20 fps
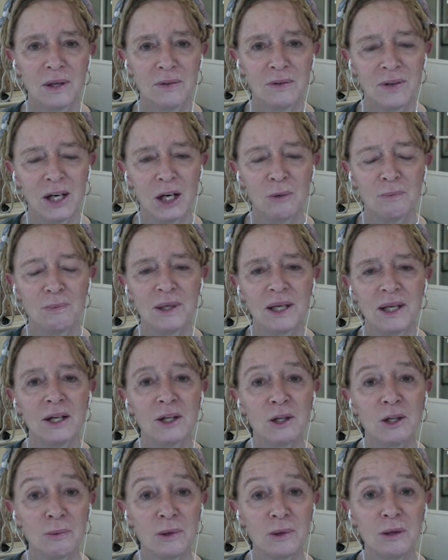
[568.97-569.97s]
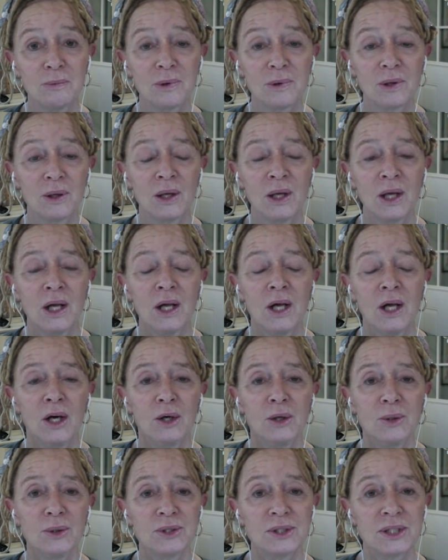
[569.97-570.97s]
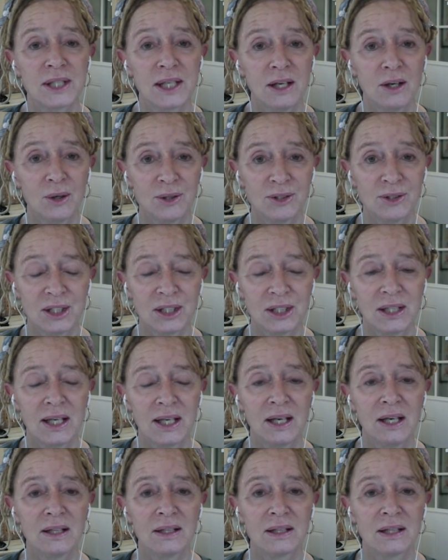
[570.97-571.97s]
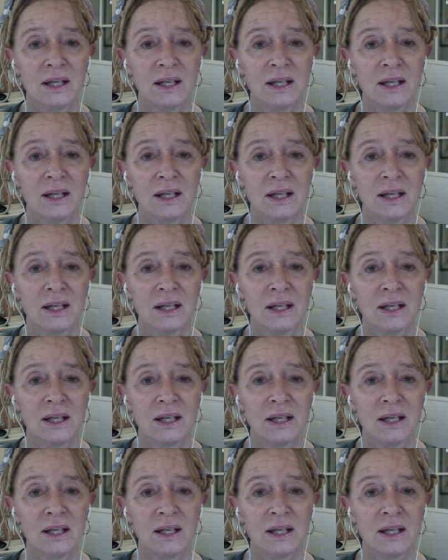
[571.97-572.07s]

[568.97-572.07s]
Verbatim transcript: of helping other people who scare us to death,